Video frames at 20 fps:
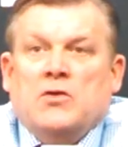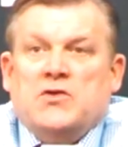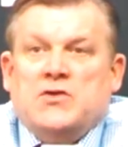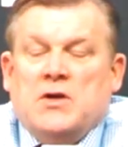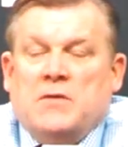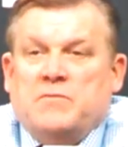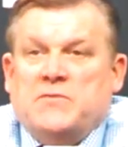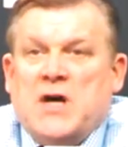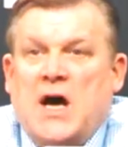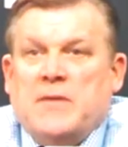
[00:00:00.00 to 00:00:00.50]

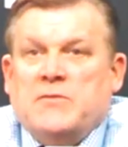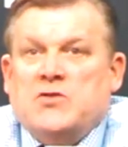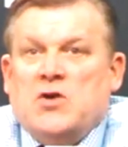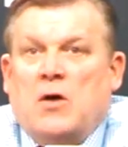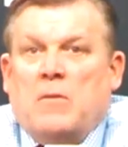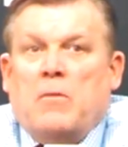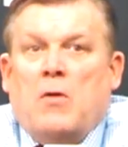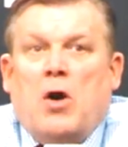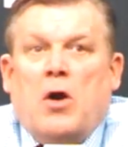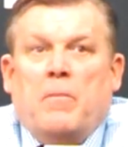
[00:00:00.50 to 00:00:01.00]
Sometimes
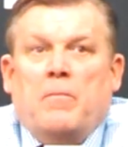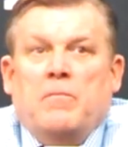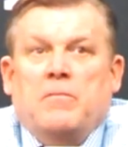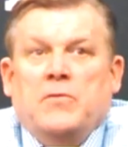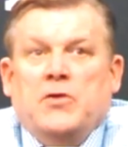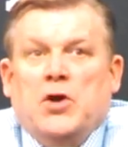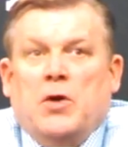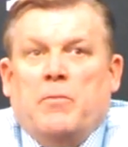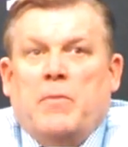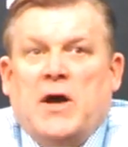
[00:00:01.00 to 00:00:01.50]

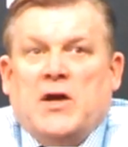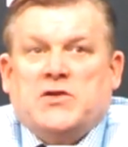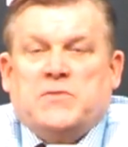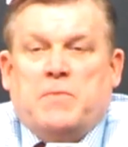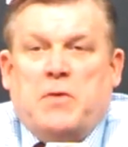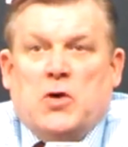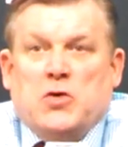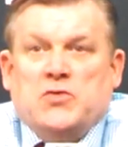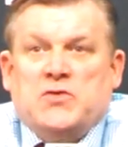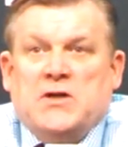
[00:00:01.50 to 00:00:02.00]
your
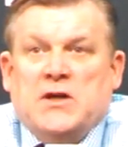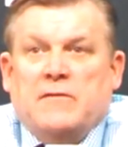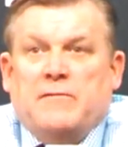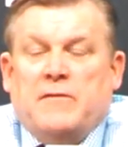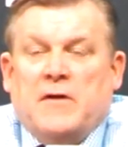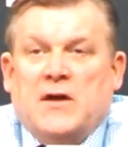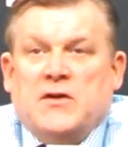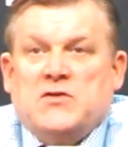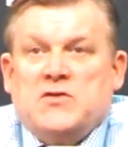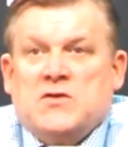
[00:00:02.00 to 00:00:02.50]
best post
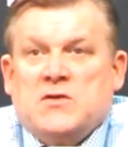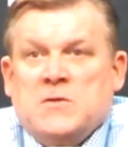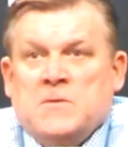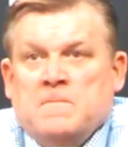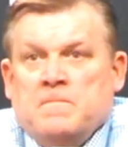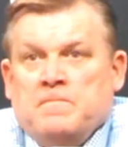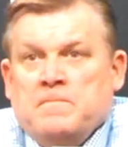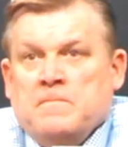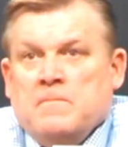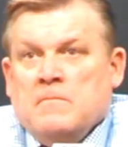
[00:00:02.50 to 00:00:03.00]
defense
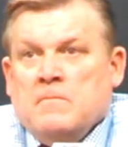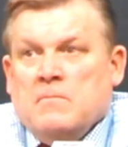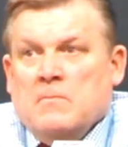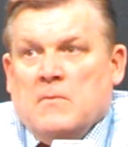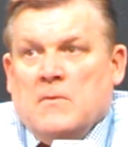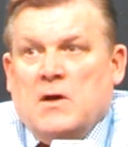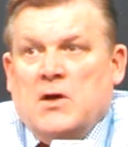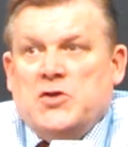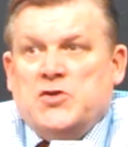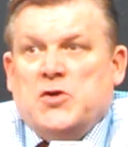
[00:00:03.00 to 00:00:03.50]

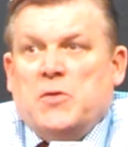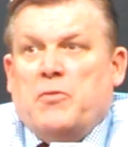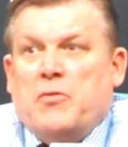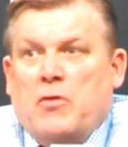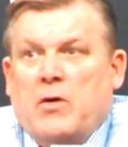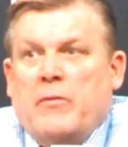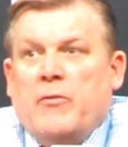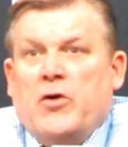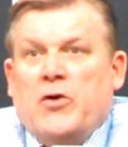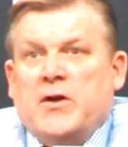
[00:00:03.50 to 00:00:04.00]
is your
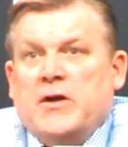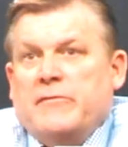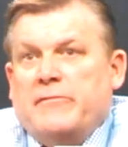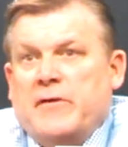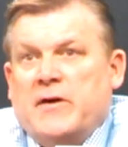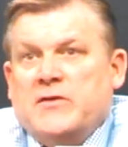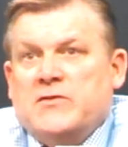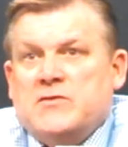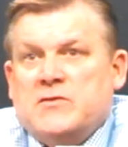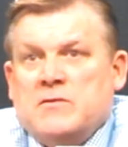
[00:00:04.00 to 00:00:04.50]
perimeter
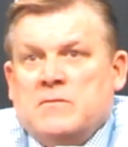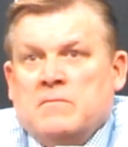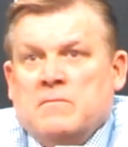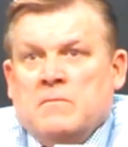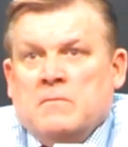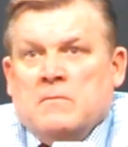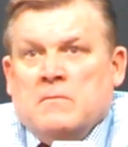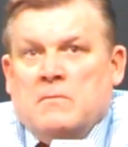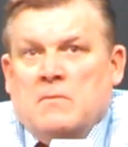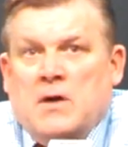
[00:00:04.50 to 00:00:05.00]
defense.
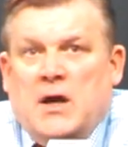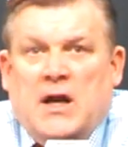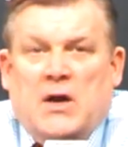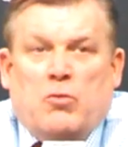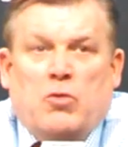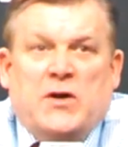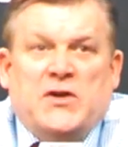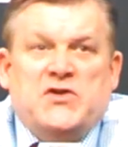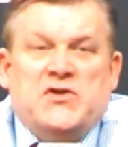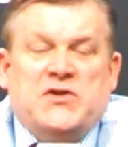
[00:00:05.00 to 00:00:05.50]

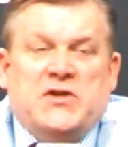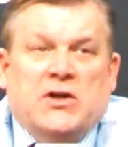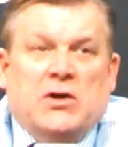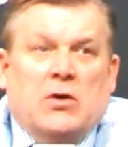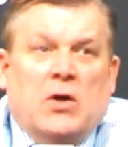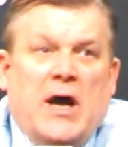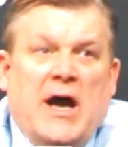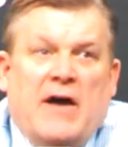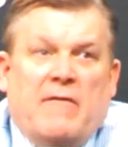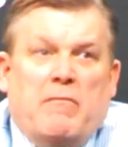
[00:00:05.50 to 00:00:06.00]
And we
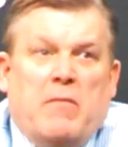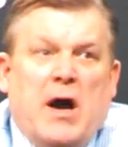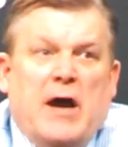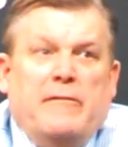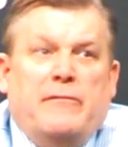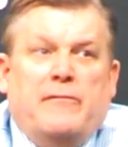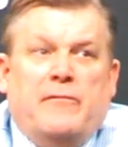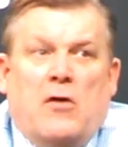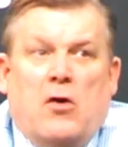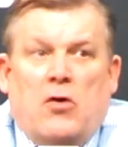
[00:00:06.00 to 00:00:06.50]
still have
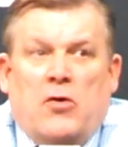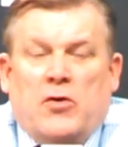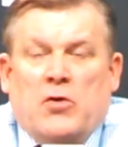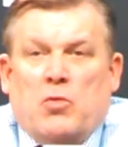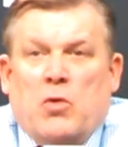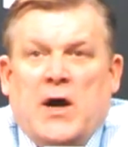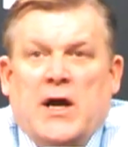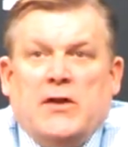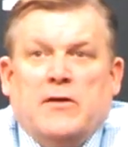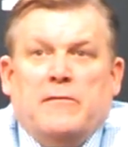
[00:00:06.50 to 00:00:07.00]
by far and
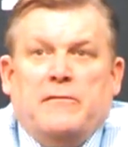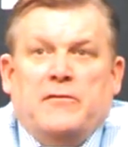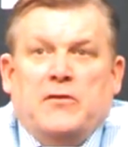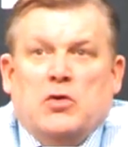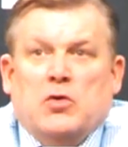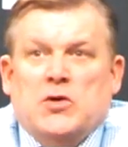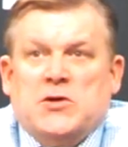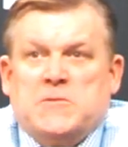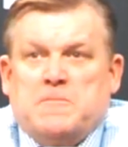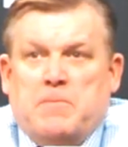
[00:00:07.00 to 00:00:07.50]
away the
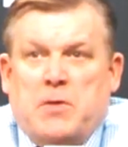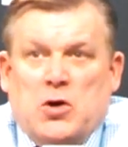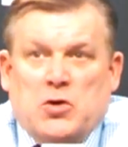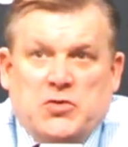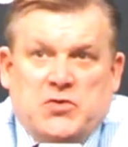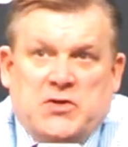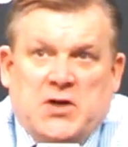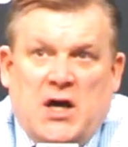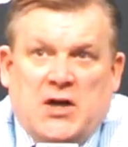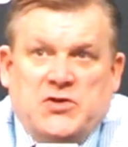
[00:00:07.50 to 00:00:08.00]
fewest
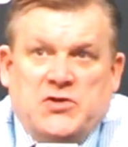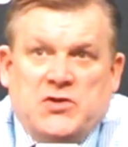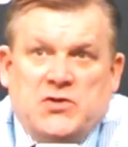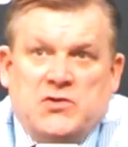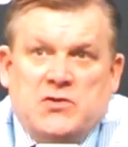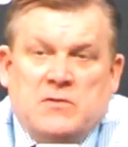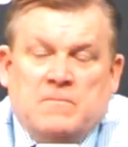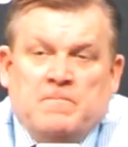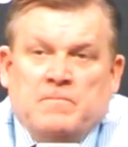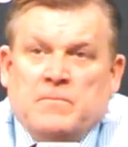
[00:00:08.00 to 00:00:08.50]
post
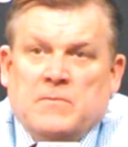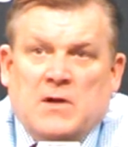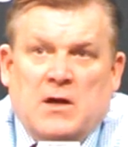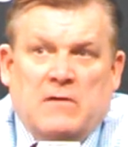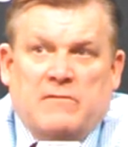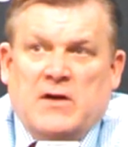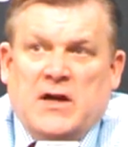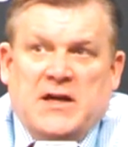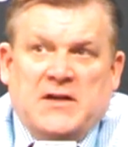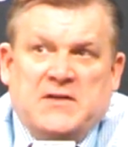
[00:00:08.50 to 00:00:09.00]
touches
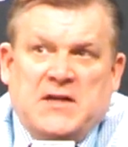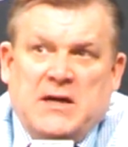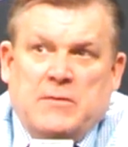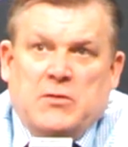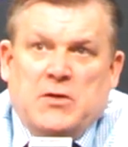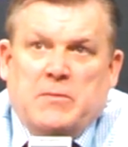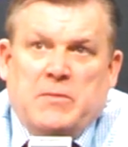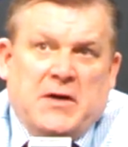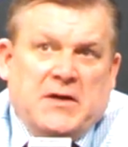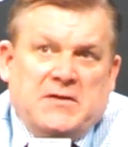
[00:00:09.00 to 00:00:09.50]
of any
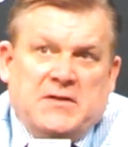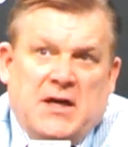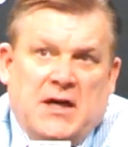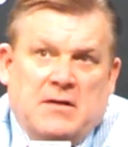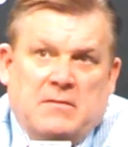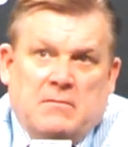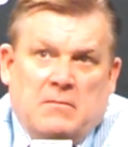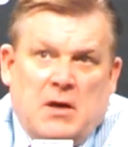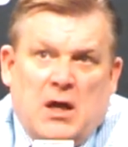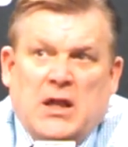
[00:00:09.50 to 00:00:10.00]
team in the Big
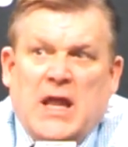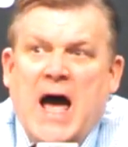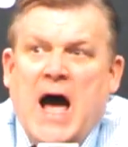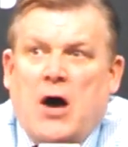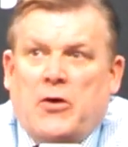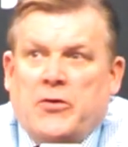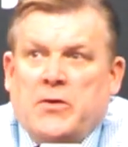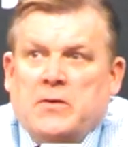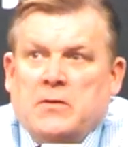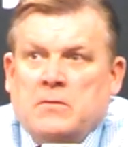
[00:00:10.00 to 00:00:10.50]
Ten
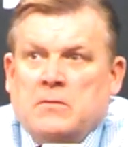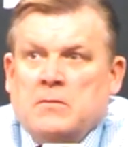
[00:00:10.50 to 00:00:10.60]
allowed.